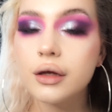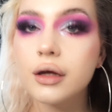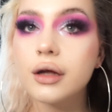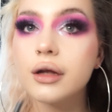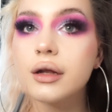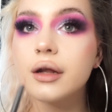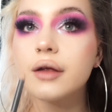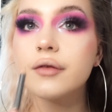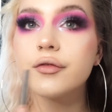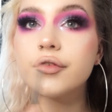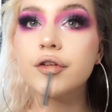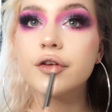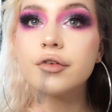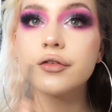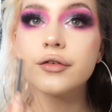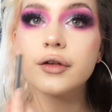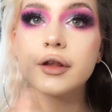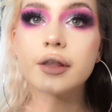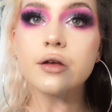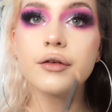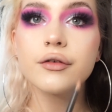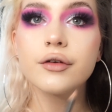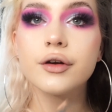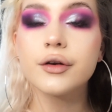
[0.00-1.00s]
and I've just
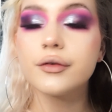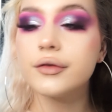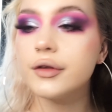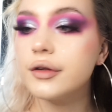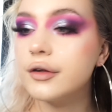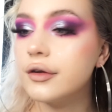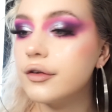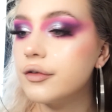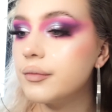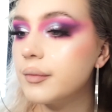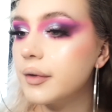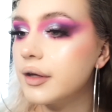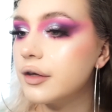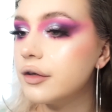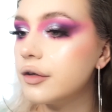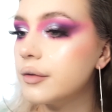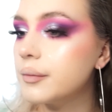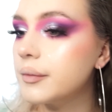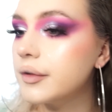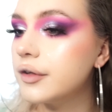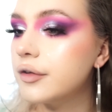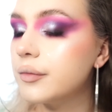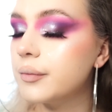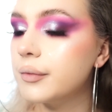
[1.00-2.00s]
really rounded off my
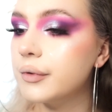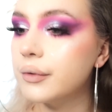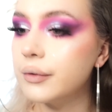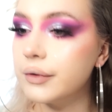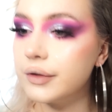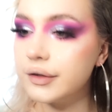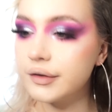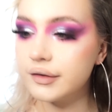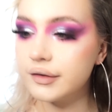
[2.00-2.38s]
Cupid's bow and